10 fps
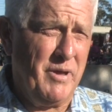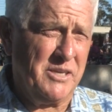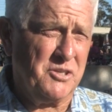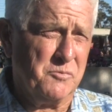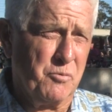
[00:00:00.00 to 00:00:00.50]

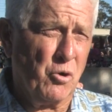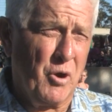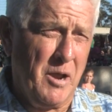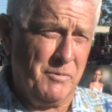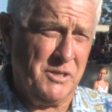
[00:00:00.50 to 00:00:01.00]
makes this
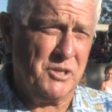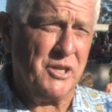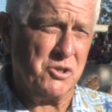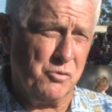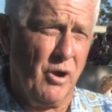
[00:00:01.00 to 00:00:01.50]
program is
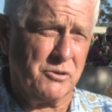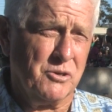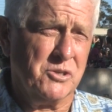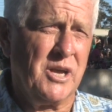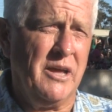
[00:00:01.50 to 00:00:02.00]
the
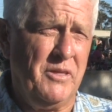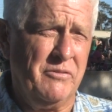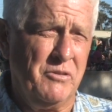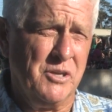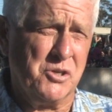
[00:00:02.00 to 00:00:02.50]
instructors. I
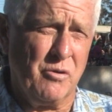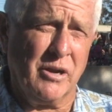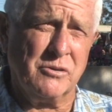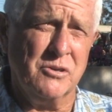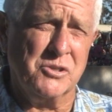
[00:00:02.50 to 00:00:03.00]
think the
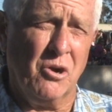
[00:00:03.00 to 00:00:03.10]
instructors